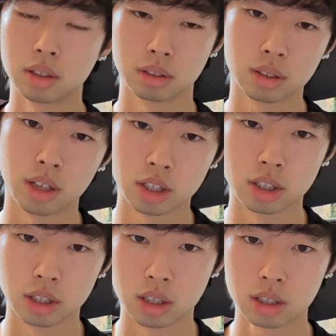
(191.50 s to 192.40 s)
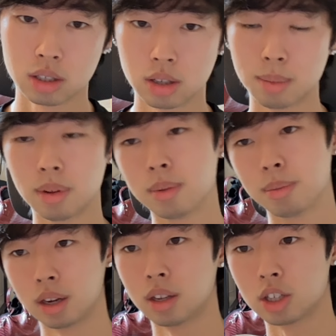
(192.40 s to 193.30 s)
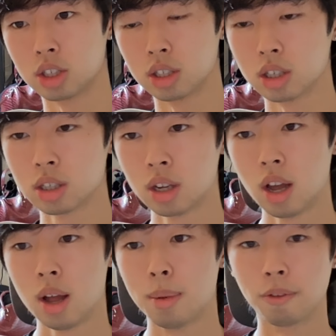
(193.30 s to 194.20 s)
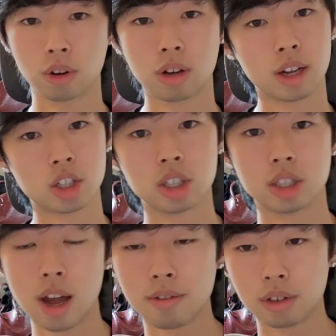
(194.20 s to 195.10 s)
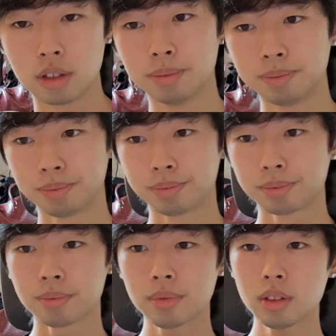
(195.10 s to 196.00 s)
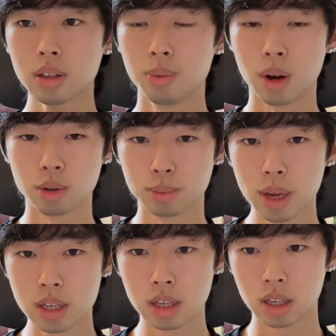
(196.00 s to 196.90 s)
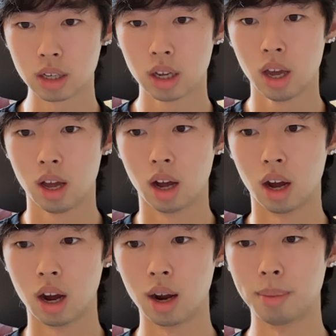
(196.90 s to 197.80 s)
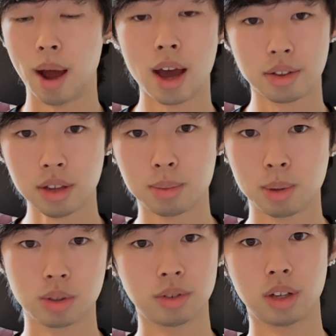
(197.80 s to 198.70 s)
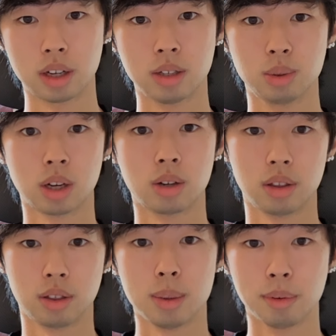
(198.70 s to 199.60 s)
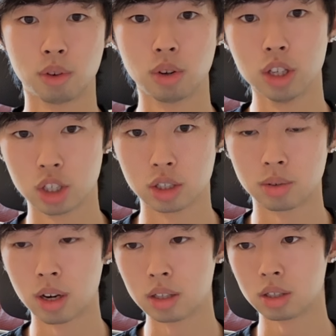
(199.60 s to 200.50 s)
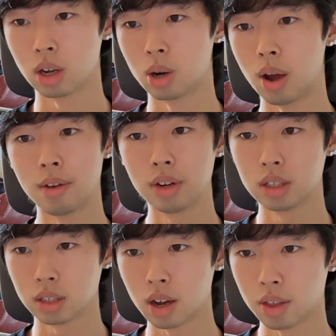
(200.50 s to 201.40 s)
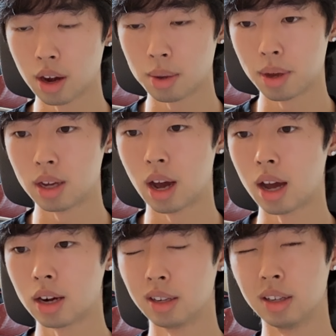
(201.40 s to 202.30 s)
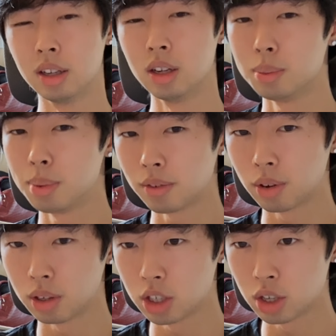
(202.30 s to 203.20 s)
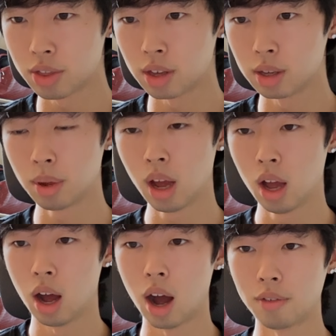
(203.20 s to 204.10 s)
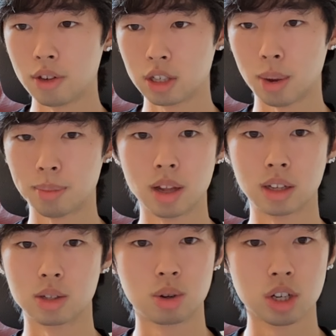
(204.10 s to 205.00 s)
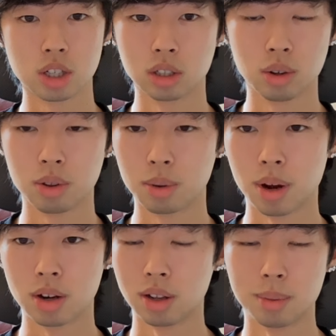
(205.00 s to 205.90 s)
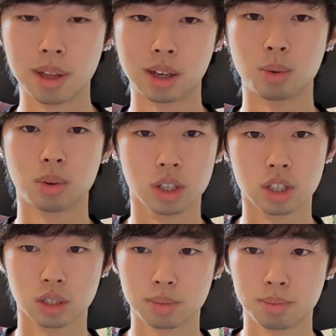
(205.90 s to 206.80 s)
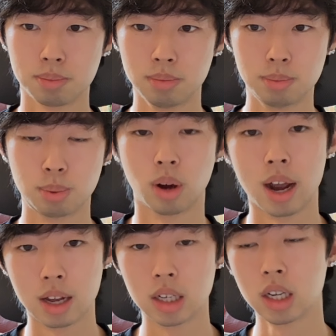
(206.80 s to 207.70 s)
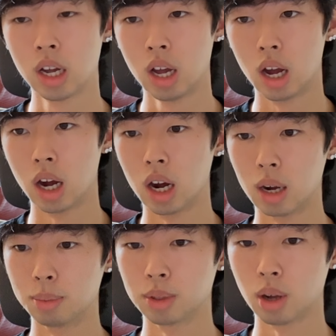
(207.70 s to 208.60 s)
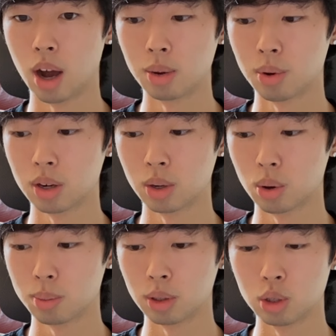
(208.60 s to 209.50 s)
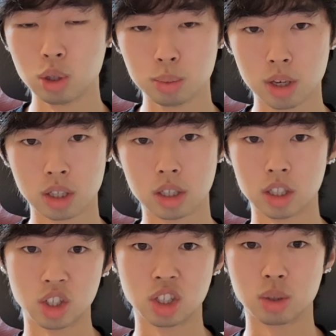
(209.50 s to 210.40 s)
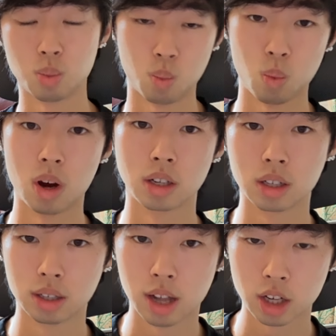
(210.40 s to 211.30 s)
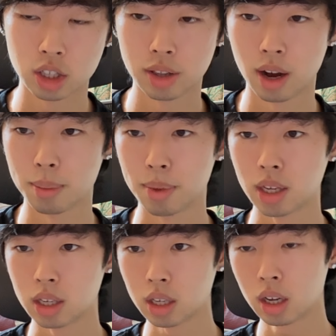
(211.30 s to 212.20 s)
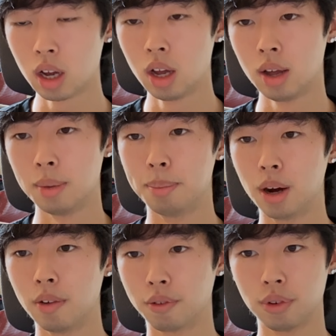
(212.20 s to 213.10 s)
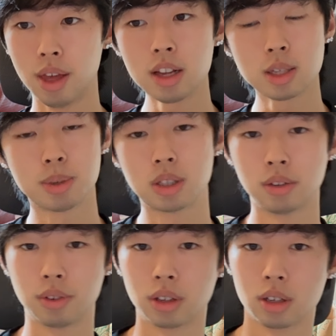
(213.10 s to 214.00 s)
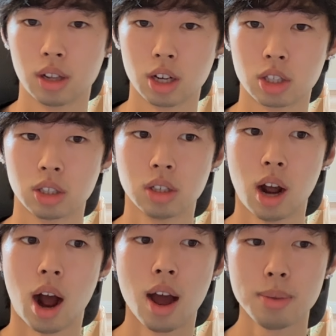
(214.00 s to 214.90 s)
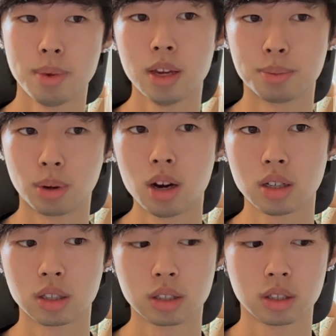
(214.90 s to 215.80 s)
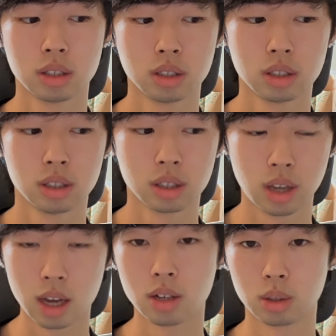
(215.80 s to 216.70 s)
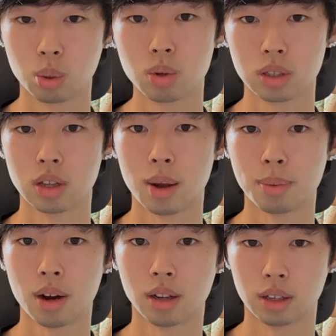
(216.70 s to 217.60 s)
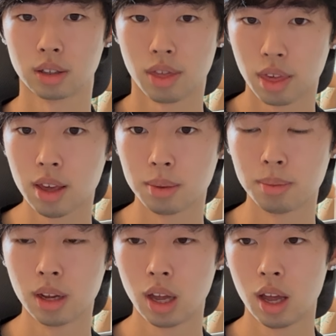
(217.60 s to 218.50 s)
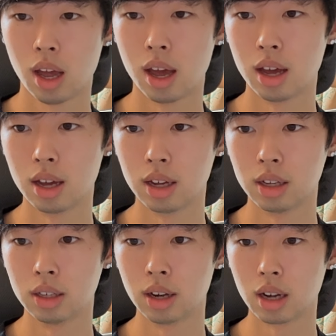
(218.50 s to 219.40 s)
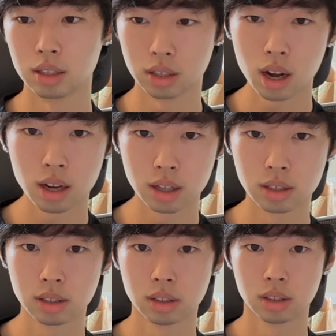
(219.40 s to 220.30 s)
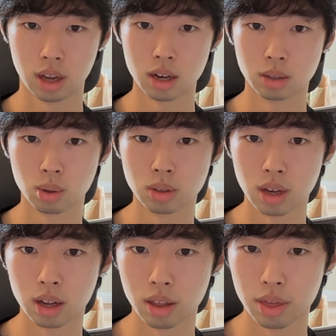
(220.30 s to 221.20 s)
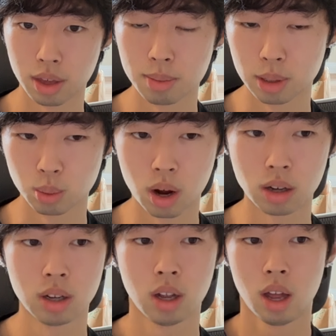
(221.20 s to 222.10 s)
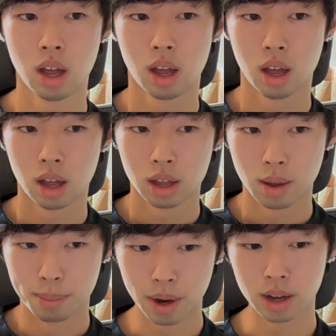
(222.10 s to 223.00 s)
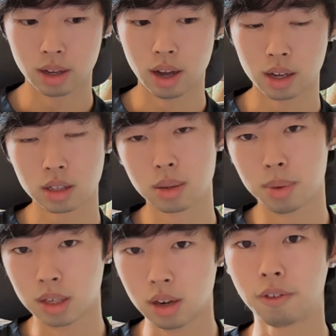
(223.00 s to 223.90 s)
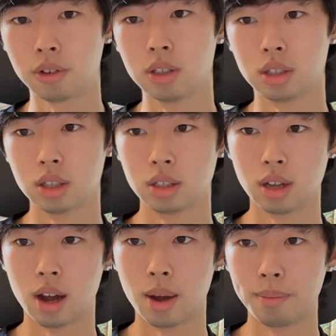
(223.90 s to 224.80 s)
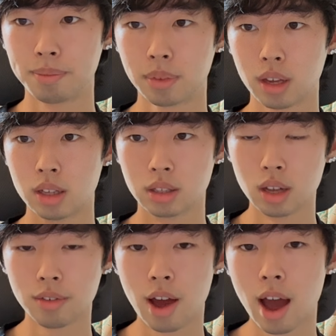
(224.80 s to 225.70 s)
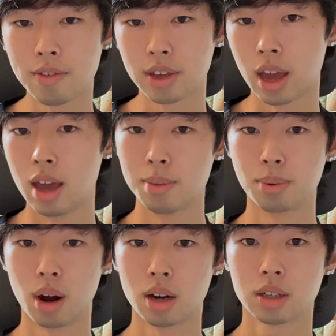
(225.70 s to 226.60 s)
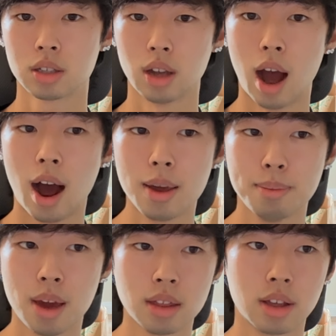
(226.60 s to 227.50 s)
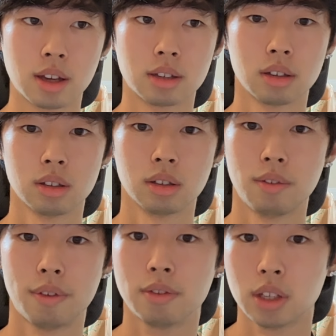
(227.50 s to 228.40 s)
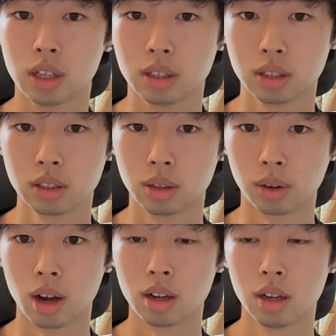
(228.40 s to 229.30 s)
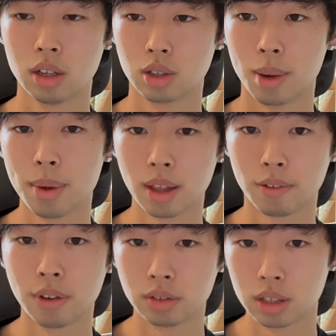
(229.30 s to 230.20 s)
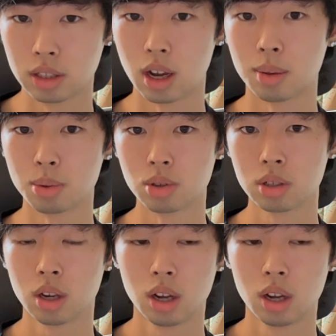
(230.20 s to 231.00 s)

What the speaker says: collection 6, so I'm in my collection 6, but for collection 7, when I was making it, I had a theme. It was like a theme of religion, right? So every design that I made had a little bit of a religion theme. Obviously, I'm not like a Christian clothing brand. I'm not like a religious brand. So I didn't want to incorporate too much because it's just one collection that I'm making. But for that specific collection, I made products catered towards that theme, and I designed catered towards that theme as well. But I guess the main difference is that instead of having 8 products, I made like 15, okay? So I made like 15 samples.